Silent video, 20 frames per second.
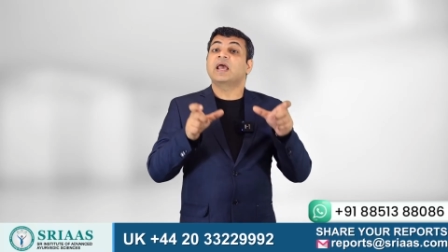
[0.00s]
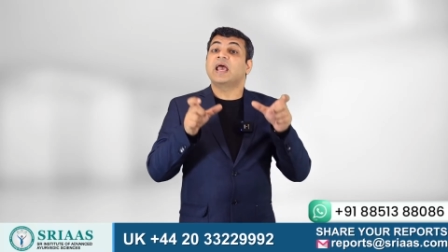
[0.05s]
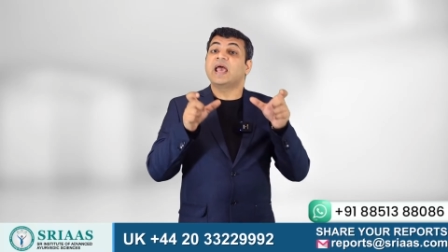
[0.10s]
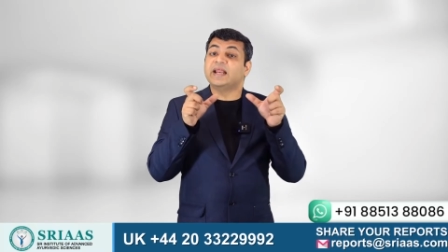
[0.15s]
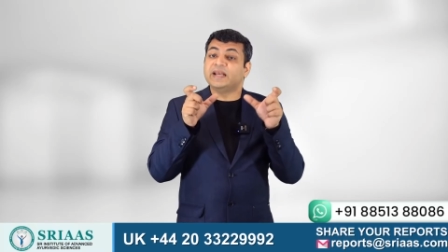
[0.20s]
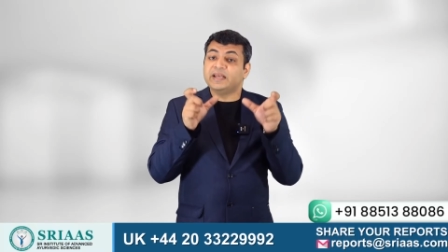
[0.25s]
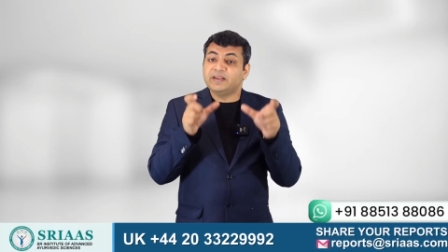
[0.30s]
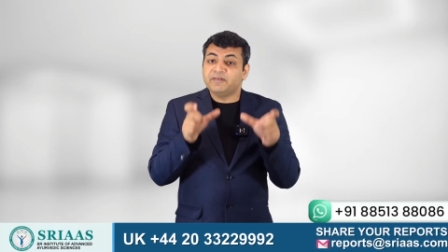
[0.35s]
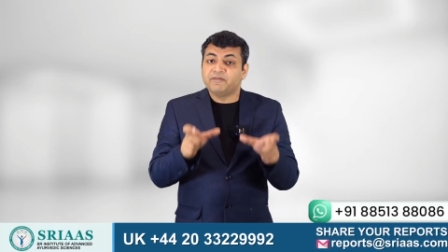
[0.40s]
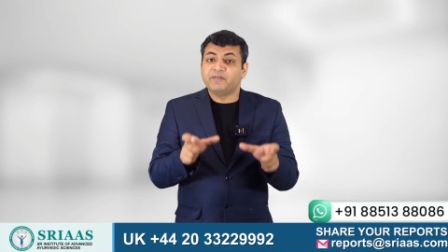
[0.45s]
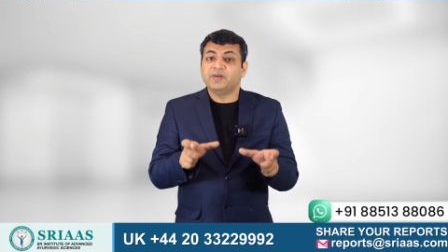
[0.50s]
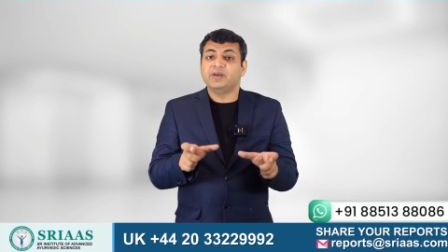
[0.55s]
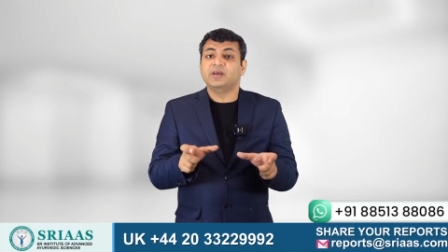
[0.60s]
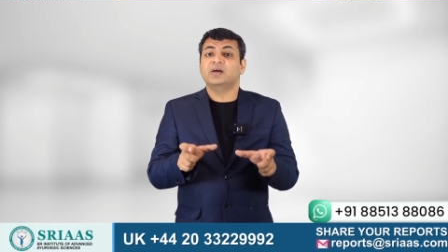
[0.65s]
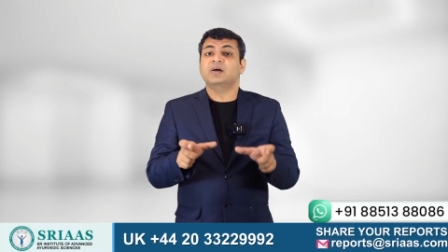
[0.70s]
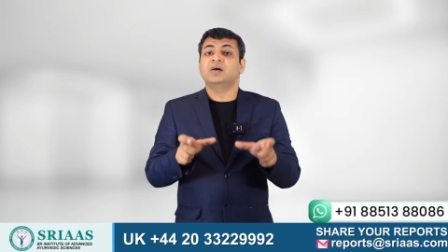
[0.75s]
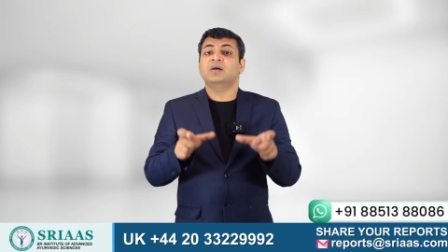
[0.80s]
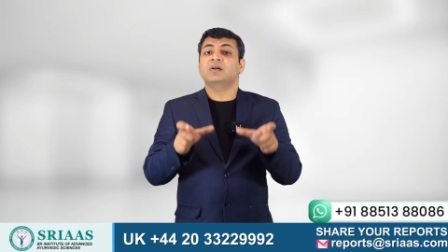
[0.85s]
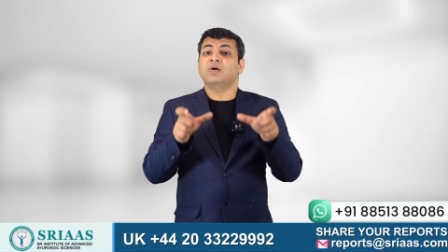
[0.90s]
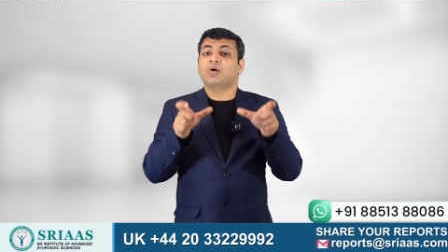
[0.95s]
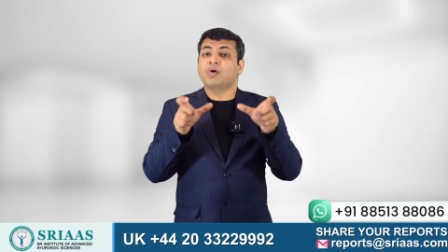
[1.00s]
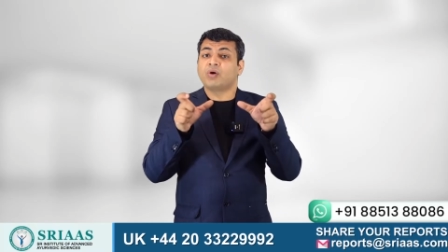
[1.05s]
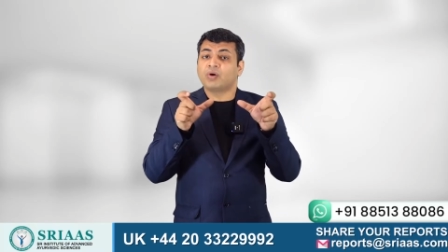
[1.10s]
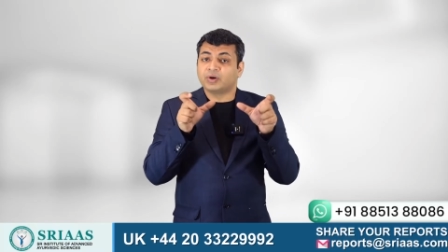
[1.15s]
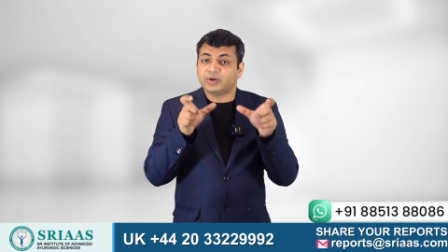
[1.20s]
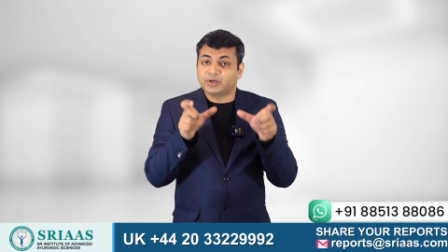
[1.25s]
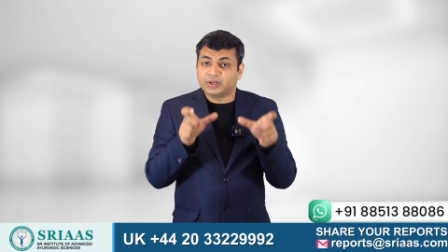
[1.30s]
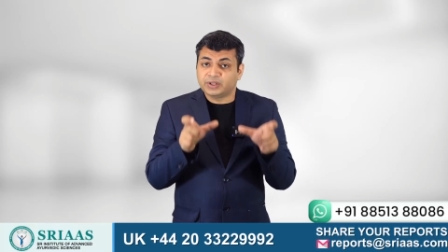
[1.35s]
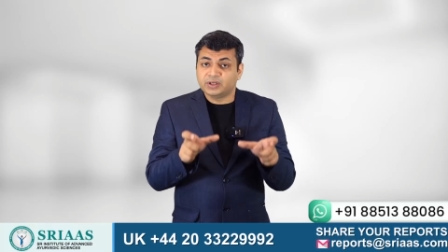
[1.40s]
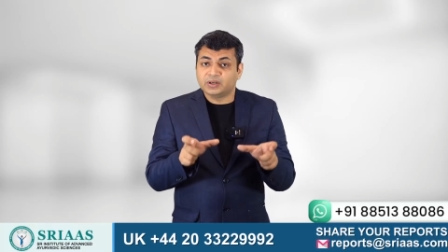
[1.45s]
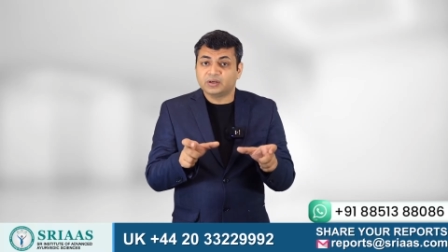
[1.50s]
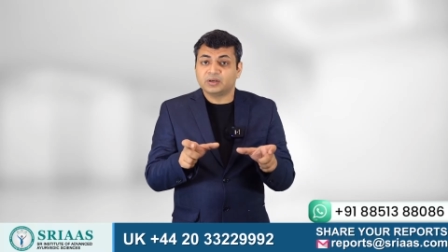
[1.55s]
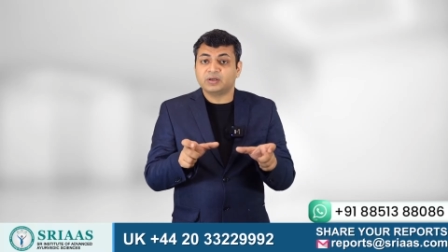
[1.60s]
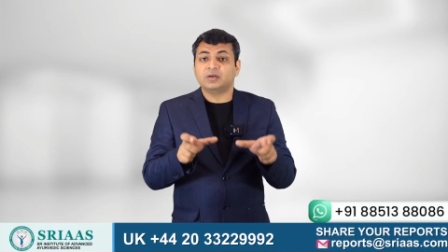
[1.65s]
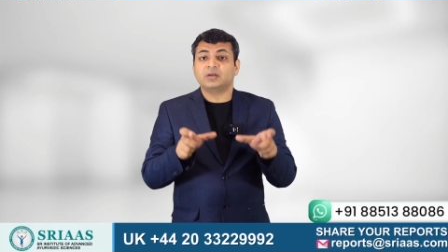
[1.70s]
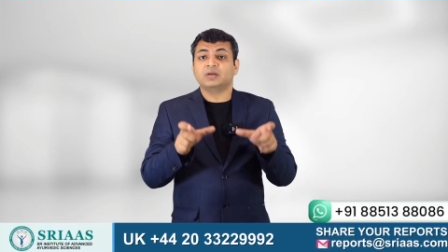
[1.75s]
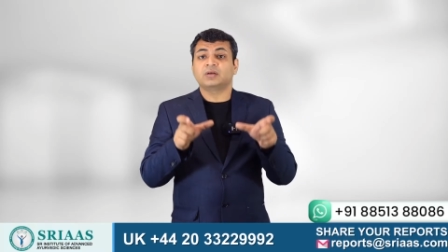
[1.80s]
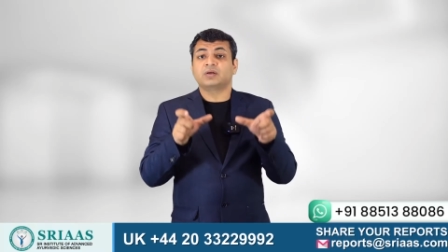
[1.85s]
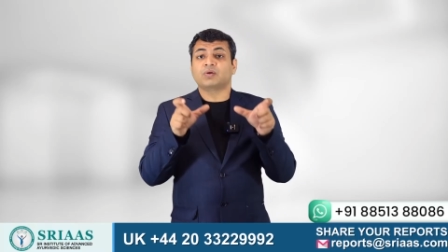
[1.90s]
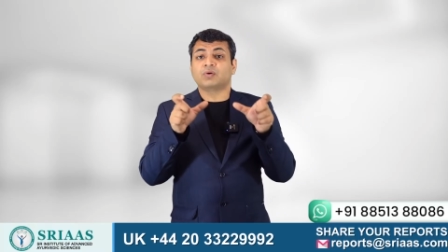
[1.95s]
any wear or
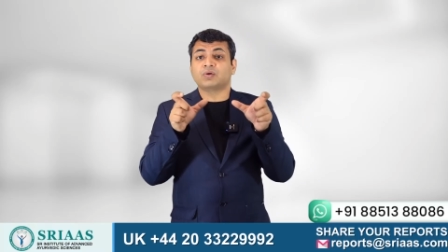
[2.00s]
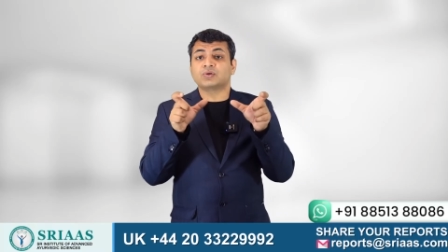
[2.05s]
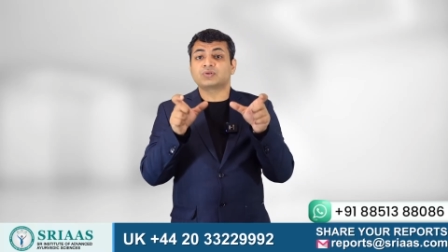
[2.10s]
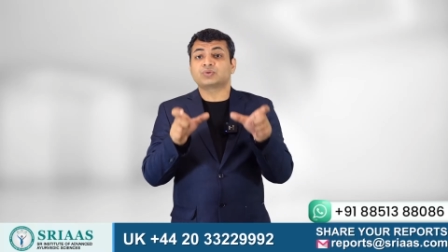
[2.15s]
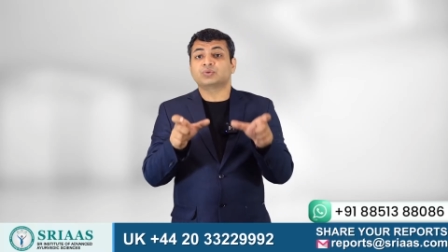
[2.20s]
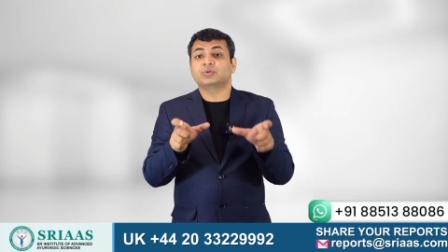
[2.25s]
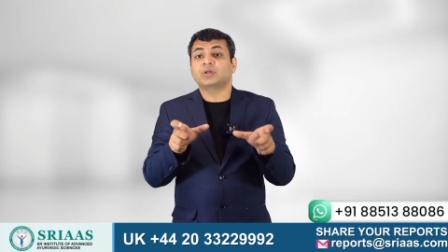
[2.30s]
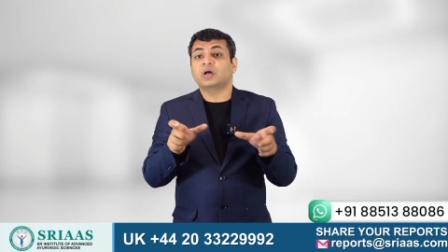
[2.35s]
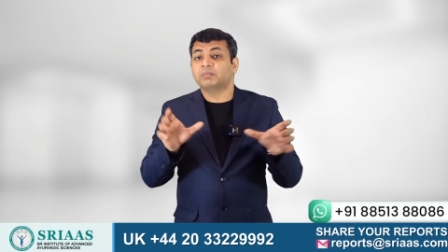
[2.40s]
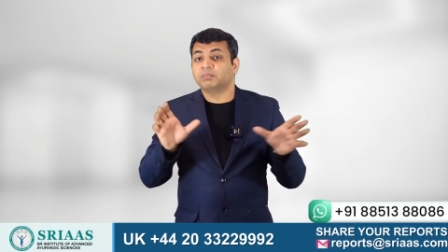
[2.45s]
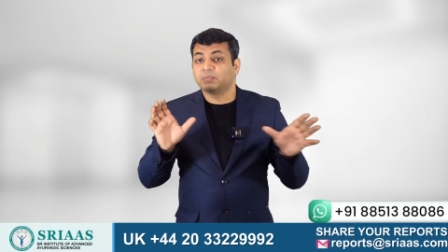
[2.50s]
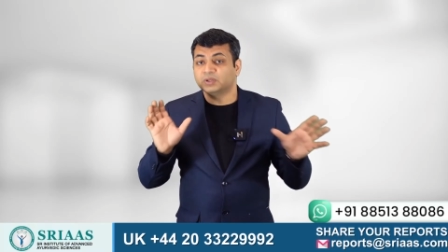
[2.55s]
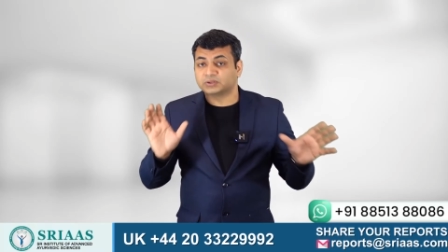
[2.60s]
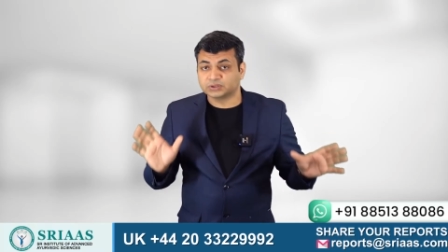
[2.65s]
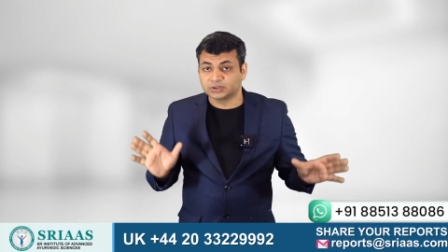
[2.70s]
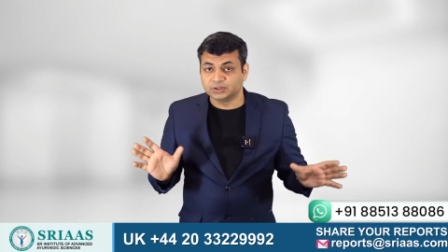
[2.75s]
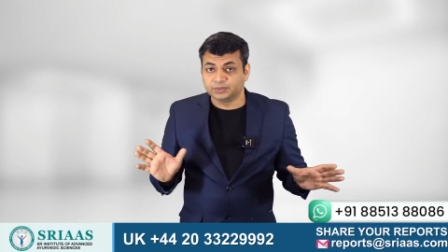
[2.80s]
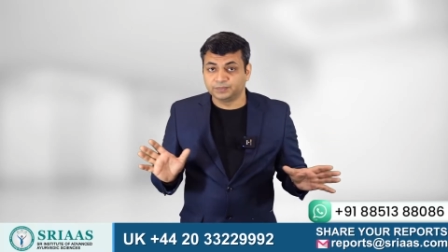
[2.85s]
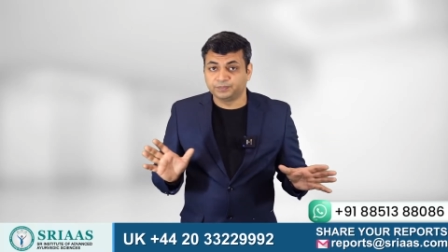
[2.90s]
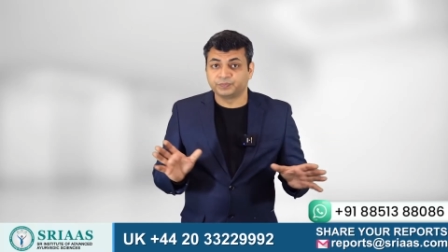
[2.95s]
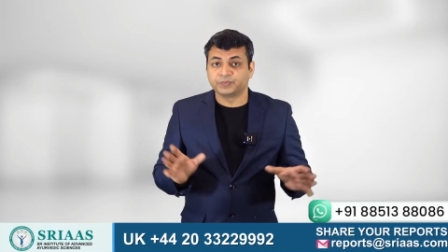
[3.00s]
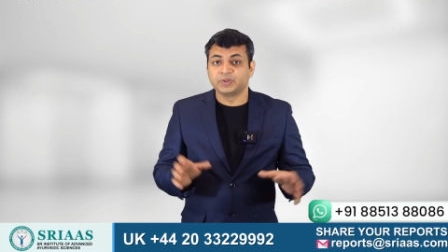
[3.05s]
tear caused to the muscle.